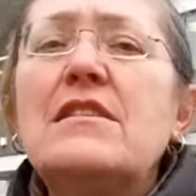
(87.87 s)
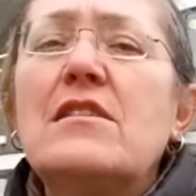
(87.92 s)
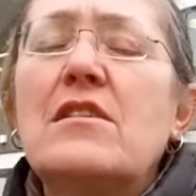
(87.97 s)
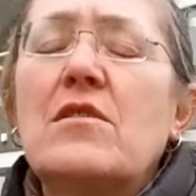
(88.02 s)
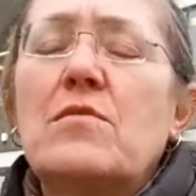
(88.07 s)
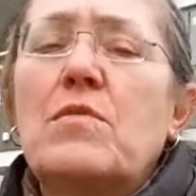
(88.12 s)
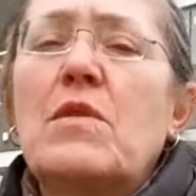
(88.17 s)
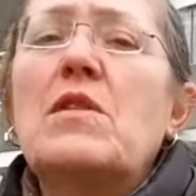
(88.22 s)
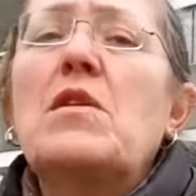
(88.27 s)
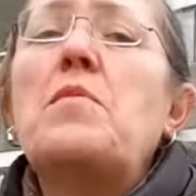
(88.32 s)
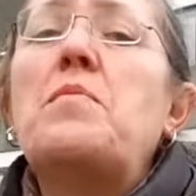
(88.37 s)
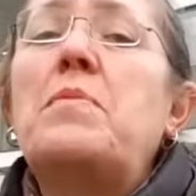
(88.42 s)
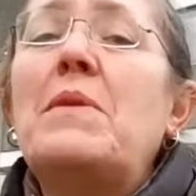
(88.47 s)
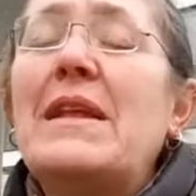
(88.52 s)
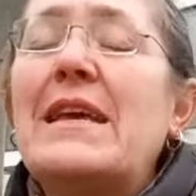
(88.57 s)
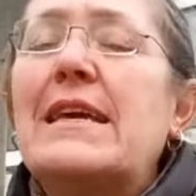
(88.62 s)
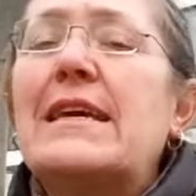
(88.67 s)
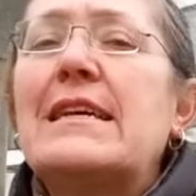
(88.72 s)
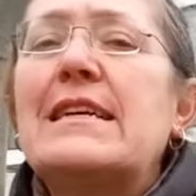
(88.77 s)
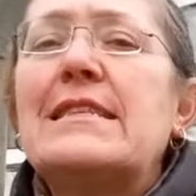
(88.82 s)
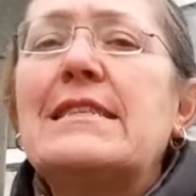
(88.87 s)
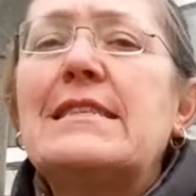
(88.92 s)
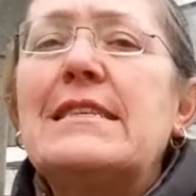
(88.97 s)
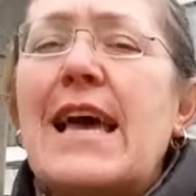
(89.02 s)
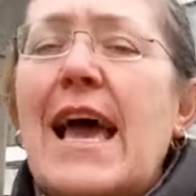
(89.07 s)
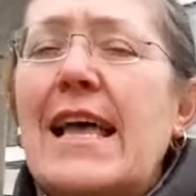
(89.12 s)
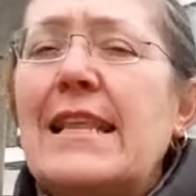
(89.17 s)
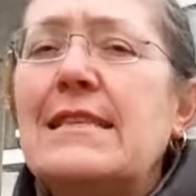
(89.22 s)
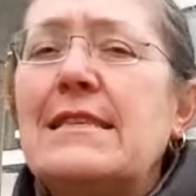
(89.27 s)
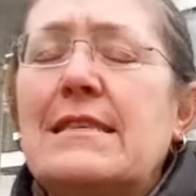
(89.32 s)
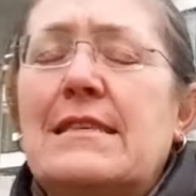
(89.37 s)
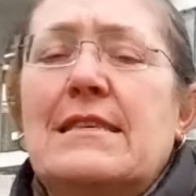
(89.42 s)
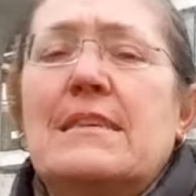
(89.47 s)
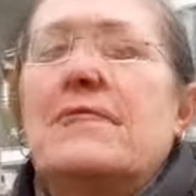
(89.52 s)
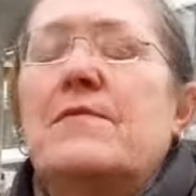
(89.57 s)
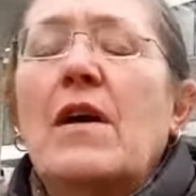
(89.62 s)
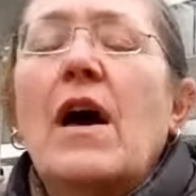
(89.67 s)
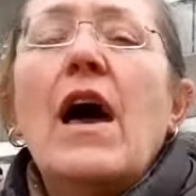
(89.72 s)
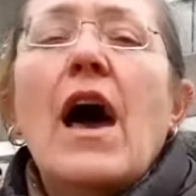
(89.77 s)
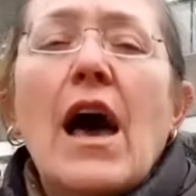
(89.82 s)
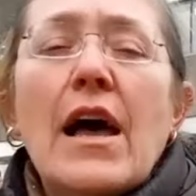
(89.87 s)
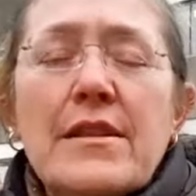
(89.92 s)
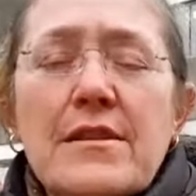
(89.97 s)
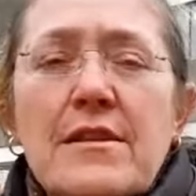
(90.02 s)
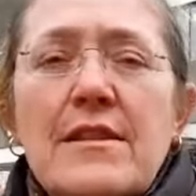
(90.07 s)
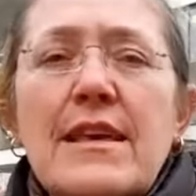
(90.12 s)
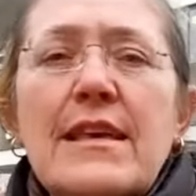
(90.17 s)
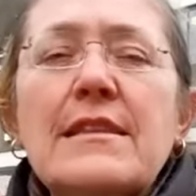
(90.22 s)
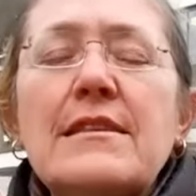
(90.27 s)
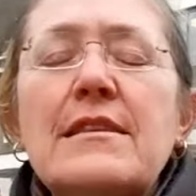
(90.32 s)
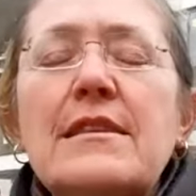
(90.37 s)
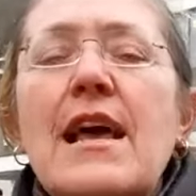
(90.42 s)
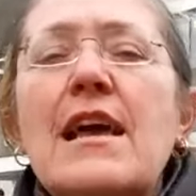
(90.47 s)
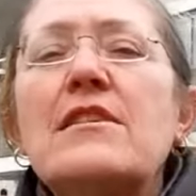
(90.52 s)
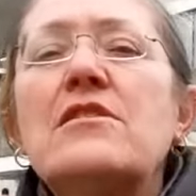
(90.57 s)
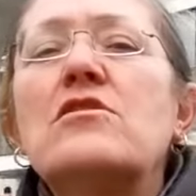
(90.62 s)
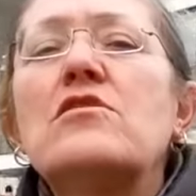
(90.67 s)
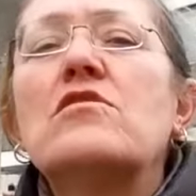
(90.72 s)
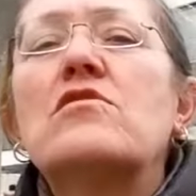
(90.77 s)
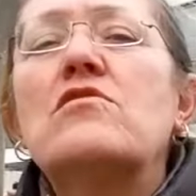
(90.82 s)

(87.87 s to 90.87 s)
with oblique intent under the International